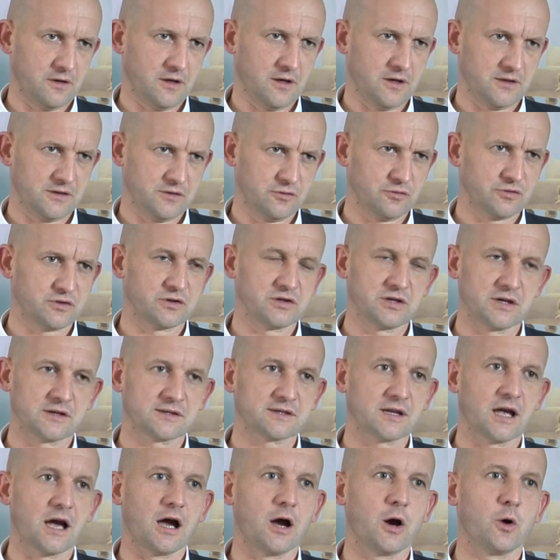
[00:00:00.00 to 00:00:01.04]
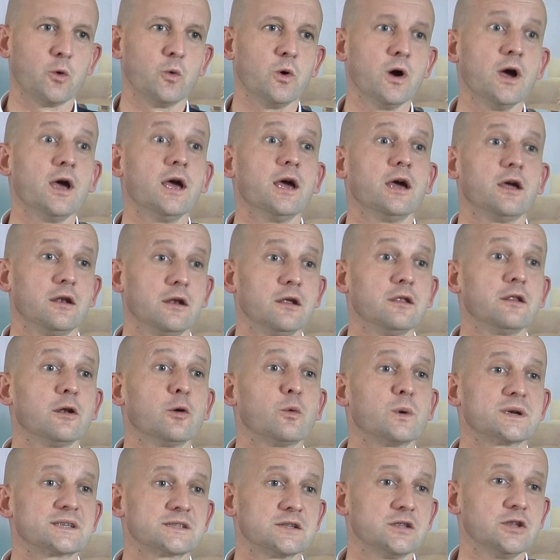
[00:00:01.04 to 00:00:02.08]
as you suggest, how little
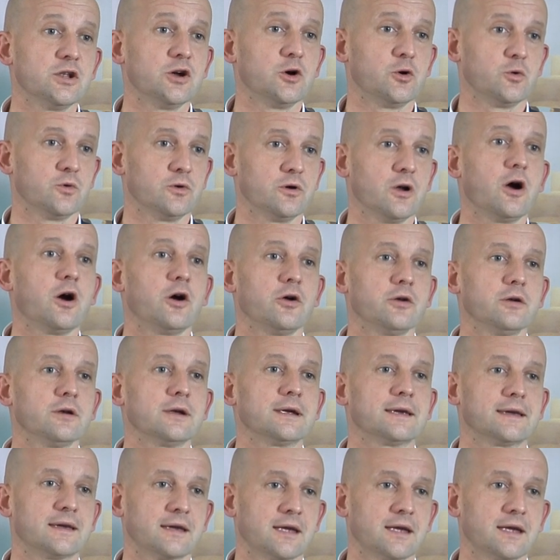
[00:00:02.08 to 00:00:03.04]
was known on